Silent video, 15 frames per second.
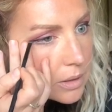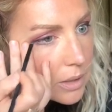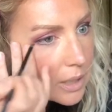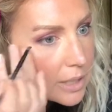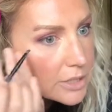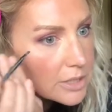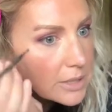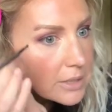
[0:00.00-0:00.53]
I
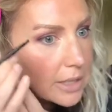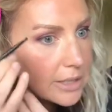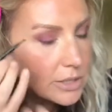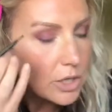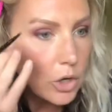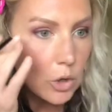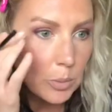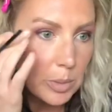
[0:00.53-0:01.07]
just like
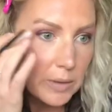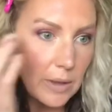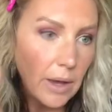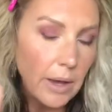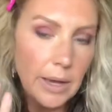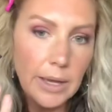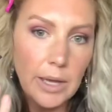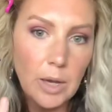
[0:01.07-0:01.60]
to open the
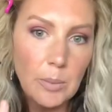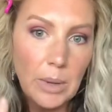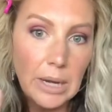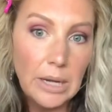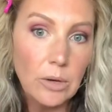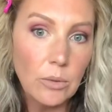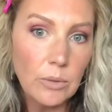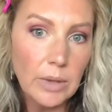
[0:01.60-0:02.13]
eye up, and I
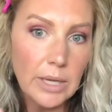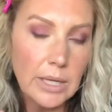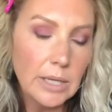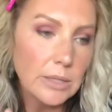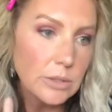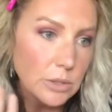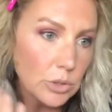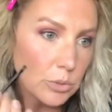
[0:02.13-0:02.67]
don't like
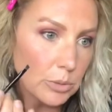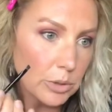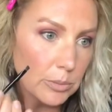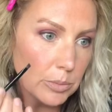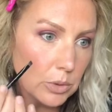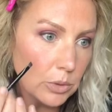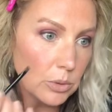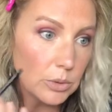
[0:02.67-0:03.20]
it super
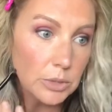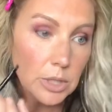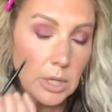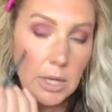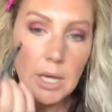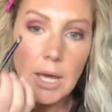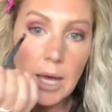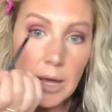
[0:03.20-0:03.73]
bold.
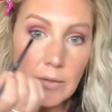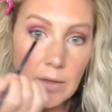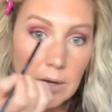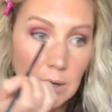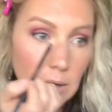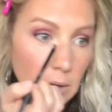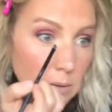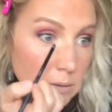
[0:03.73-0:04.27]
And then
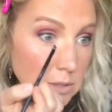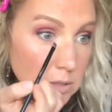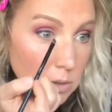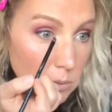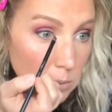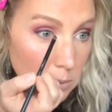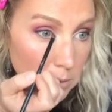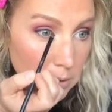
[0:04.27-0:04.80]
I also
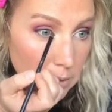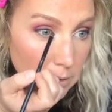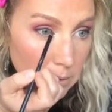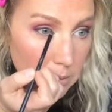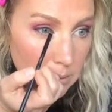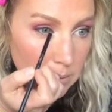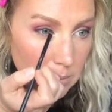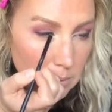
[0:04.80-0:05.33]
will
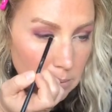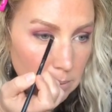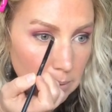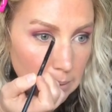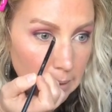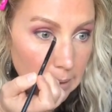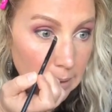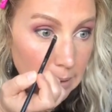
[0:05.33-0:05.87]
go
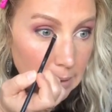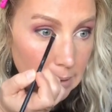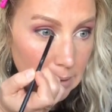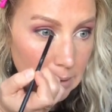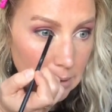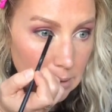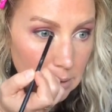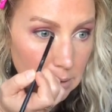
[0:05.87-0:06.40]
right in
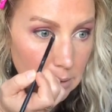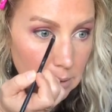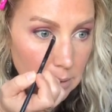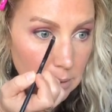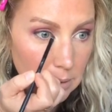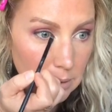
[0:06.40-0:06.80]
here